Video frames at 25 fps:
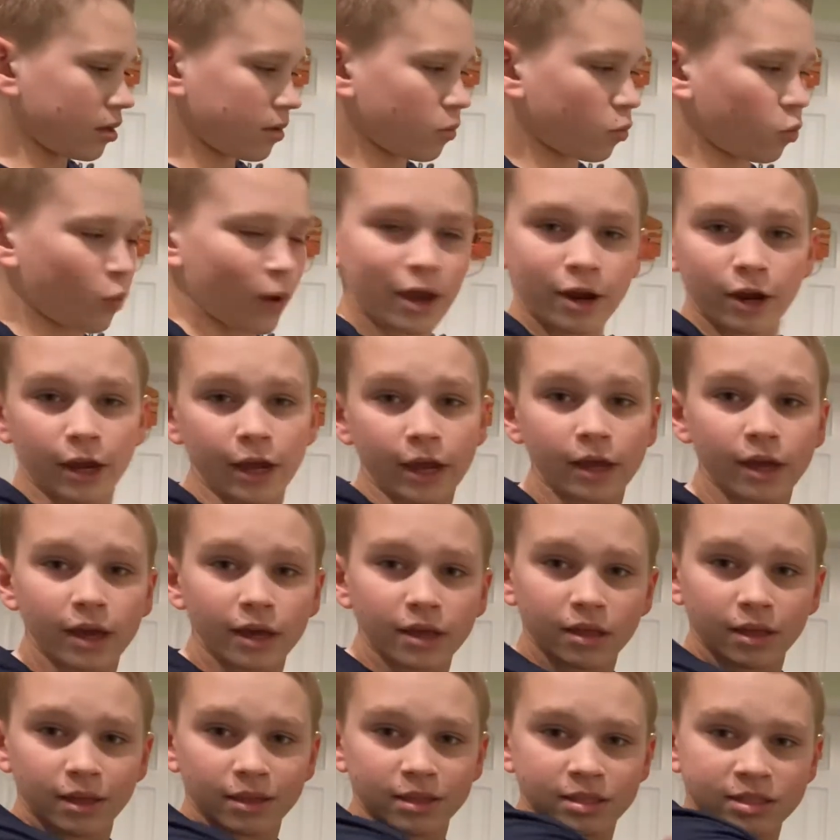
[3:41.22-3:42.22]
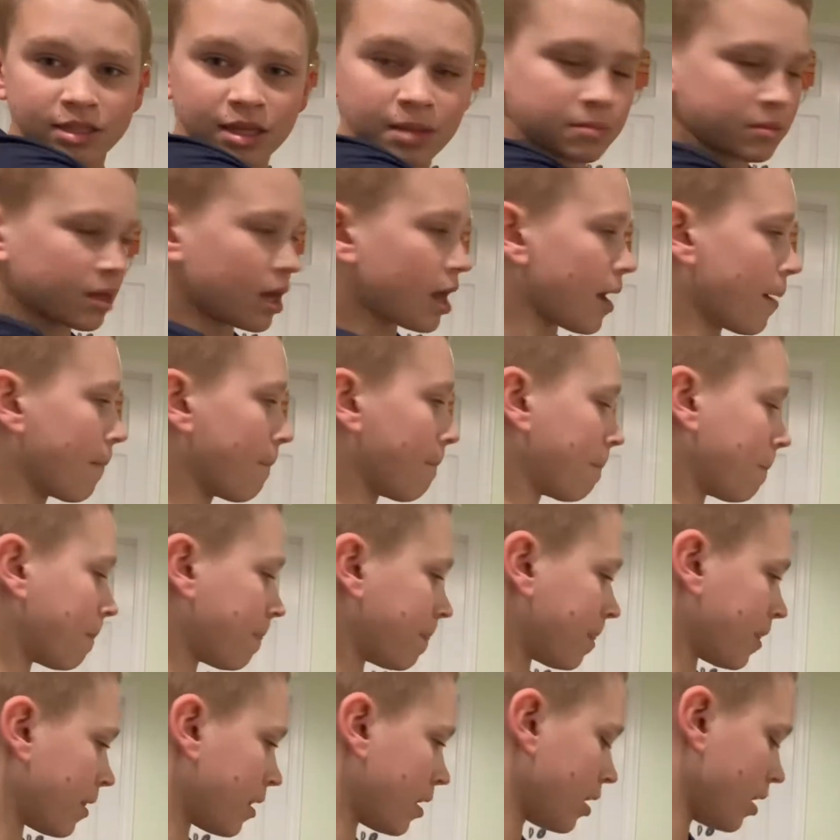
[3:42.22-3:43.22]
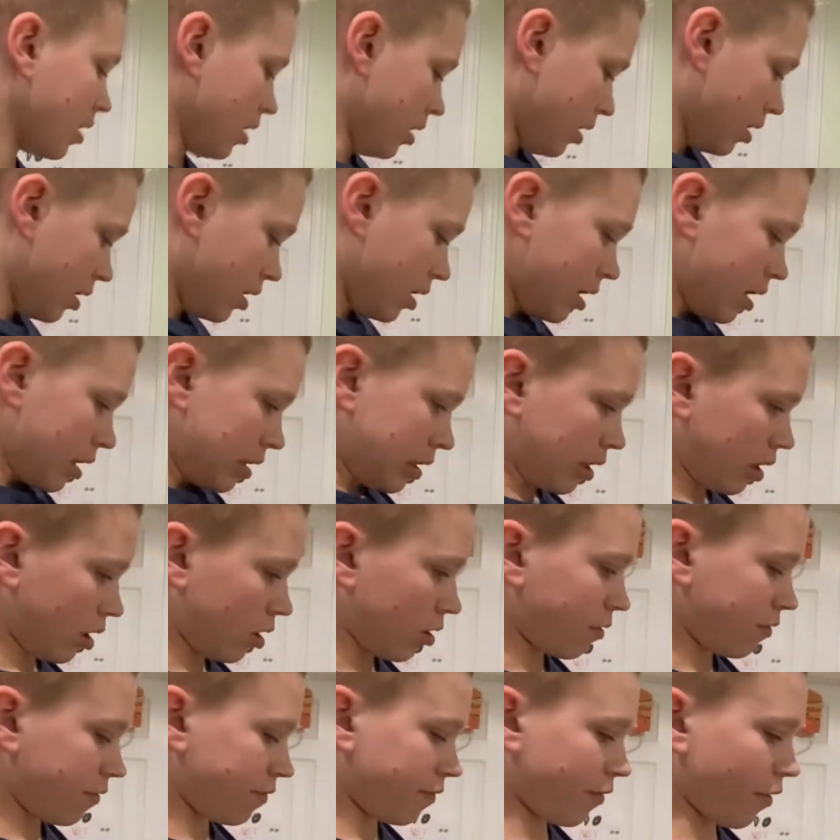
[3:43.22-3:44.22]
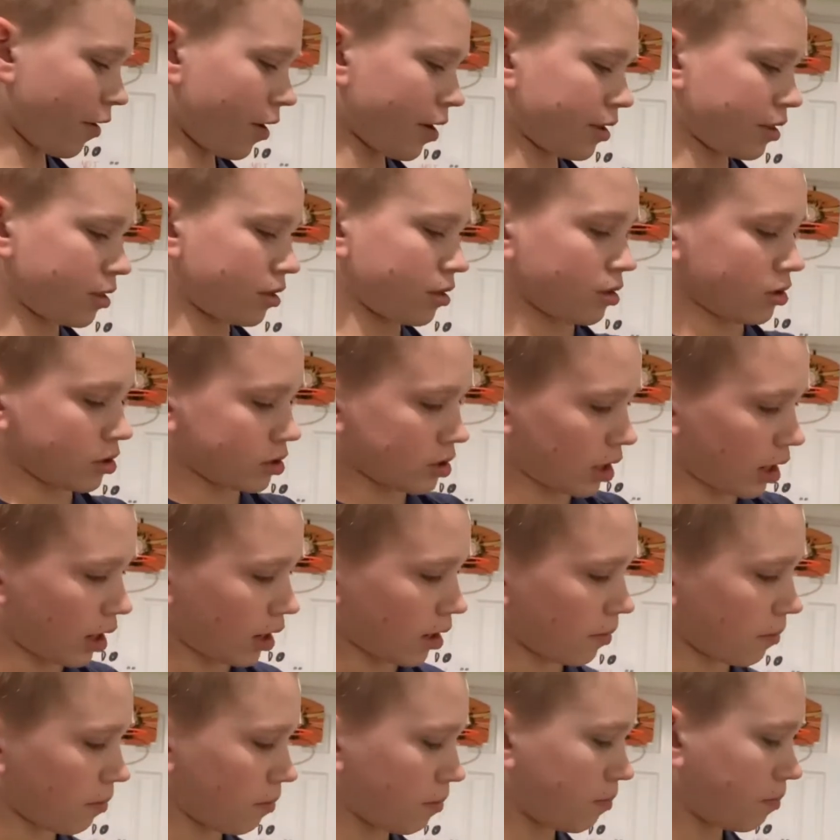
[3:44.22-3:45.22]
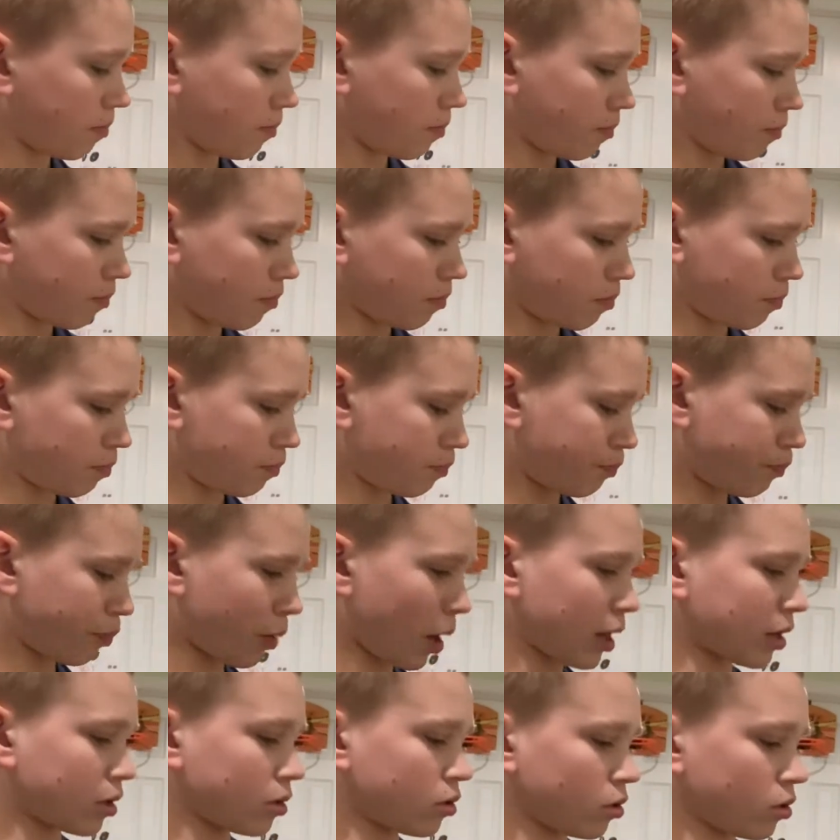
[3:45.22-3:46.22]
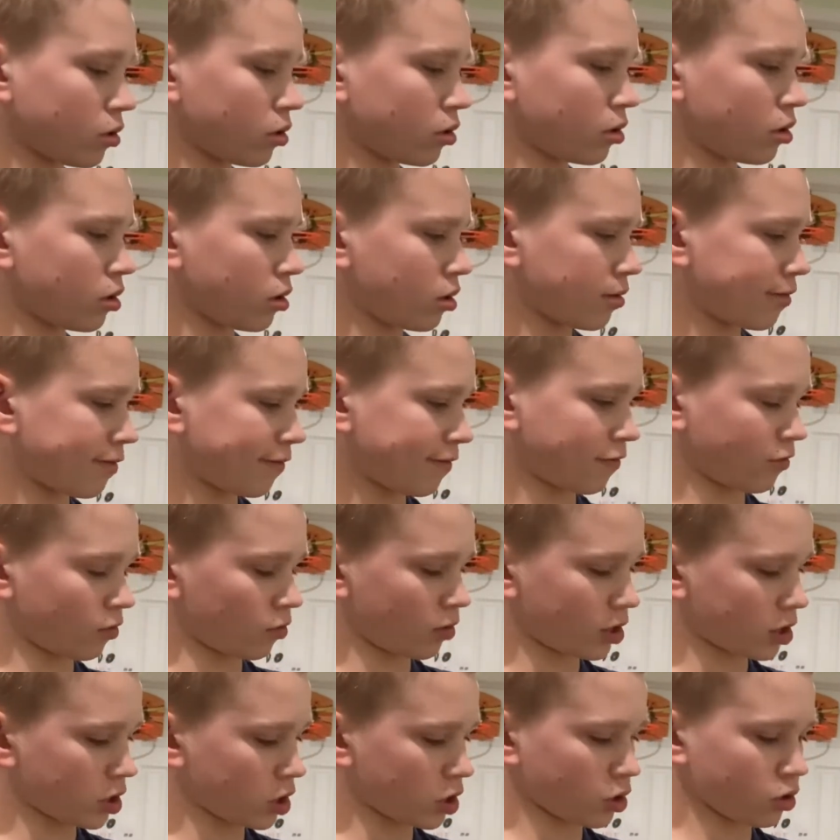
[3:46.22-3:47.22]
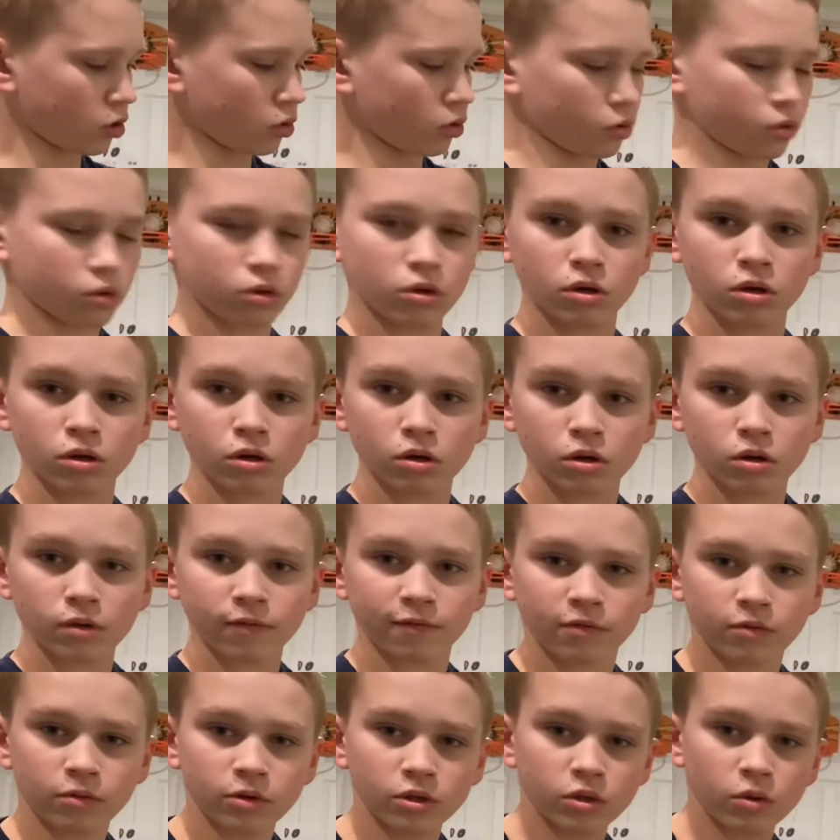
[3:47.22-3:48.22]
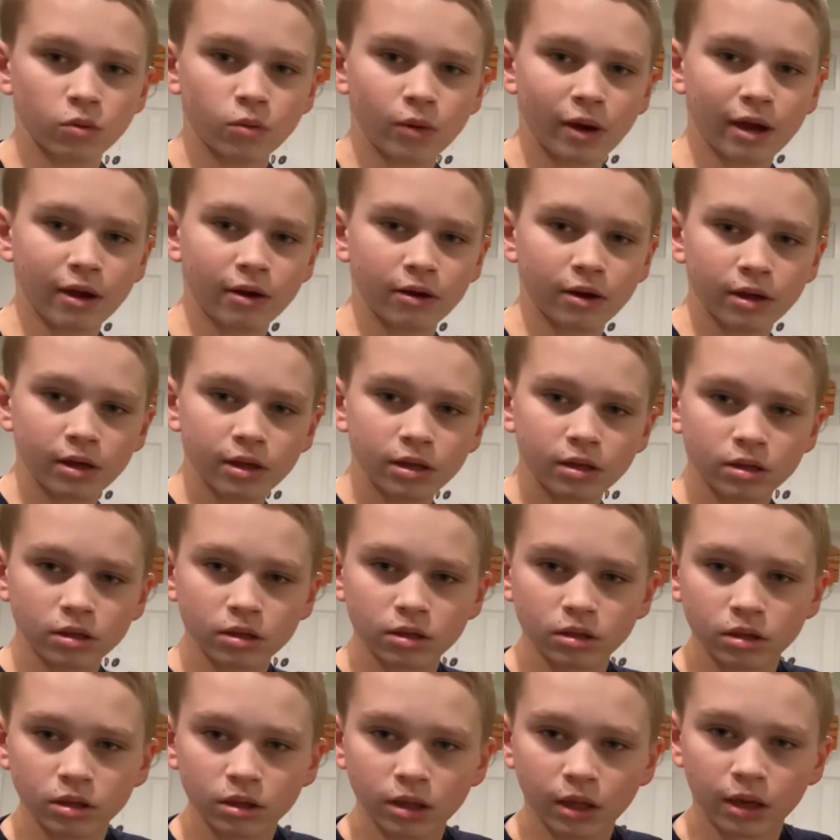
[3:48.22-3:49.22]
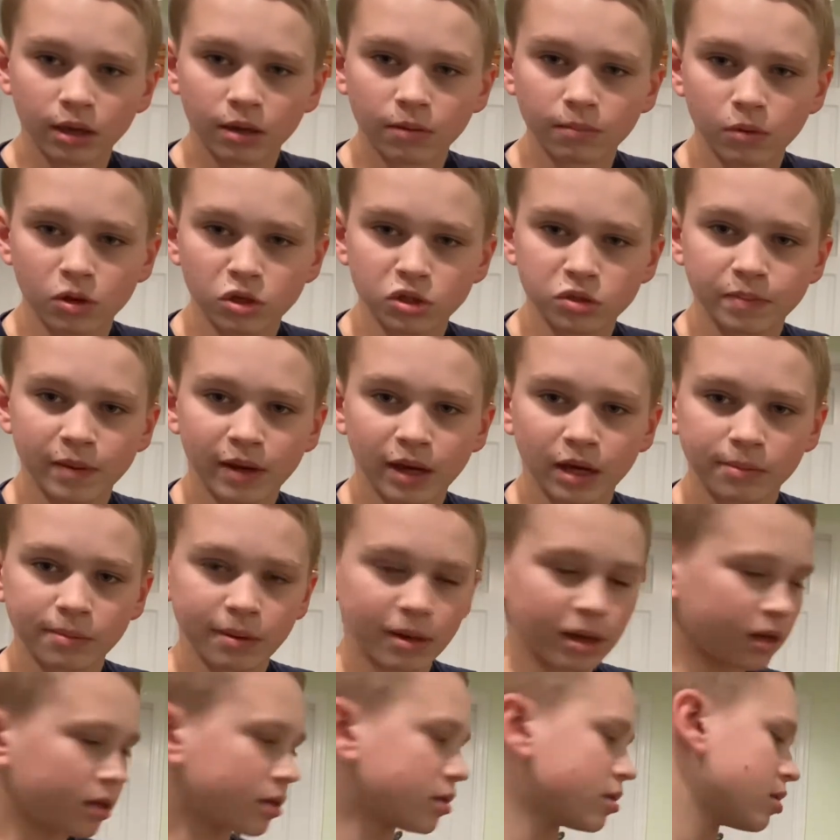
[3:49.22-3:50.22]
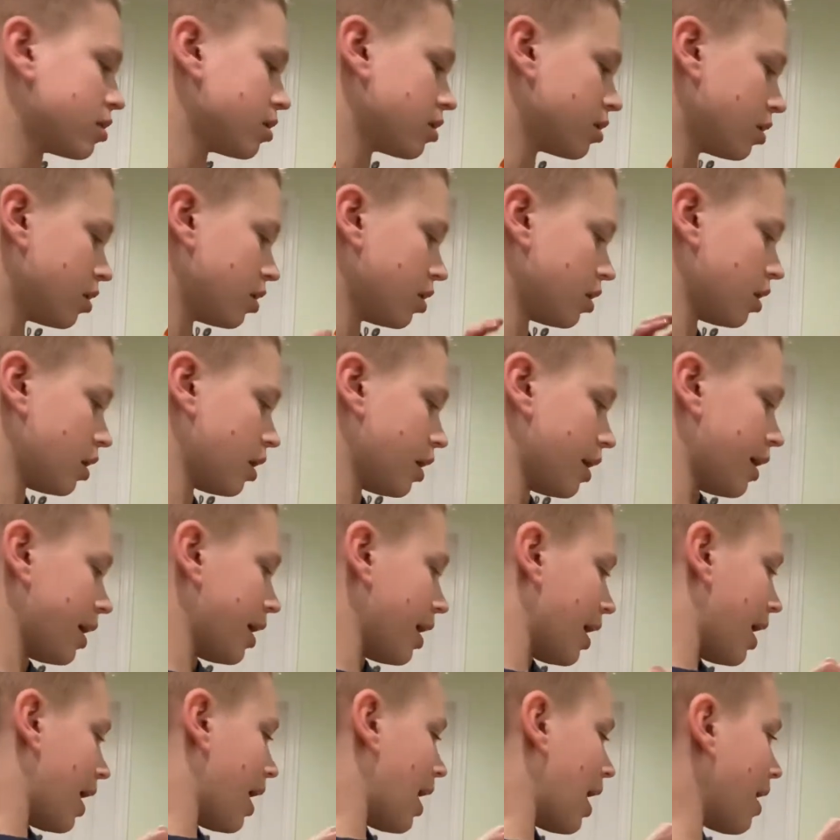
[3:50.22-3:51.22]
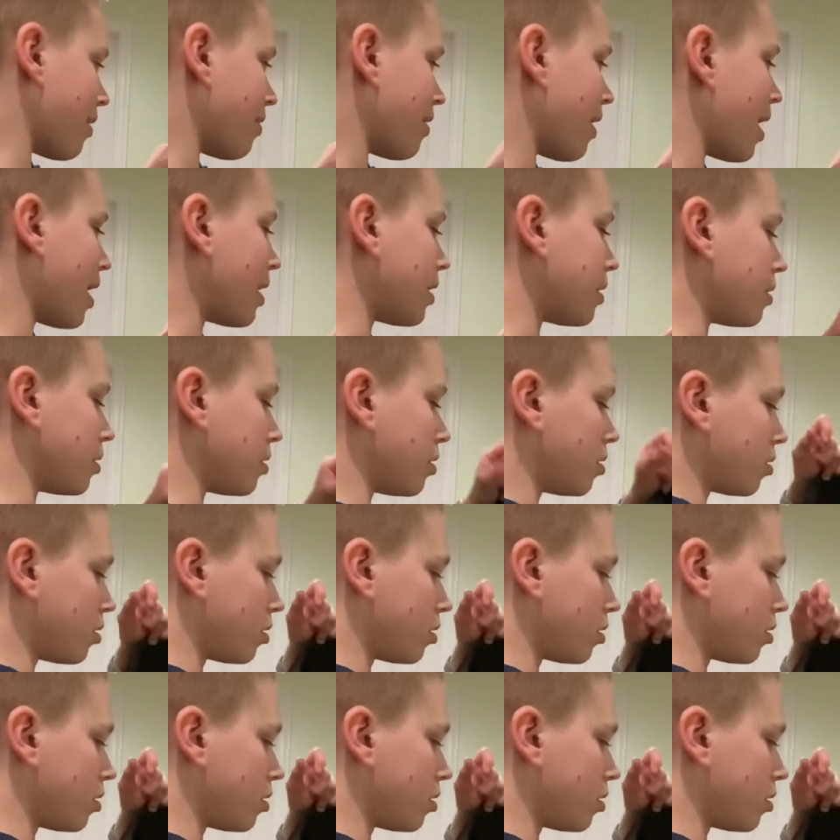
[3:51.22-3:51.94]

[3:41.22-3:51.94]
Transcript: wear it at the same time. And then on the front, there's like a buckle for when you for when you wear it, like most backpacks. And then,